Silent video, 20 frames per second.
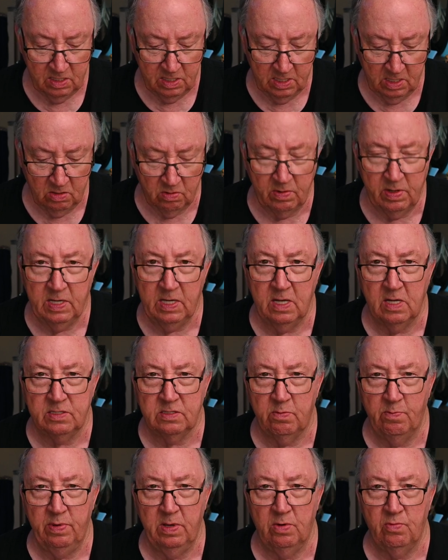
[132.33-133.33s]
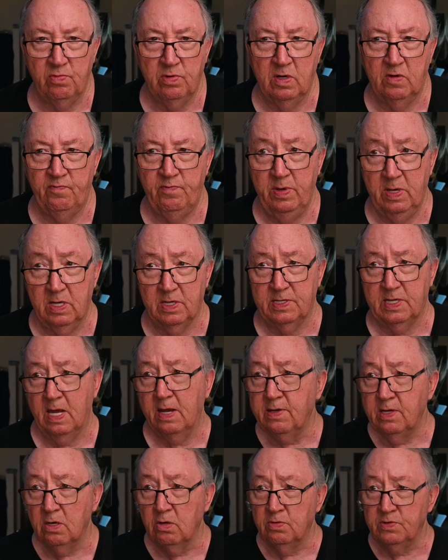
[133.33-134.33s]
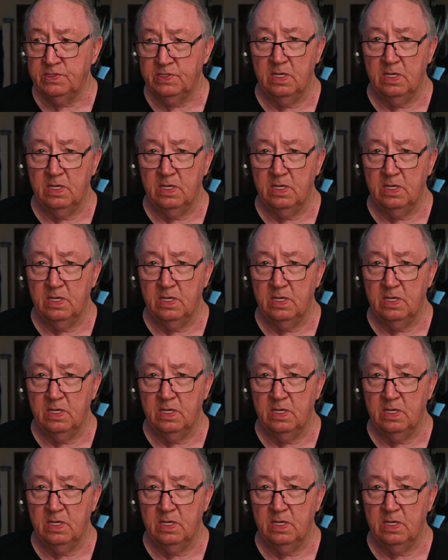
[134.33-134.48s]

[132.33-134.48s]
the going gets a bit rough. Because I know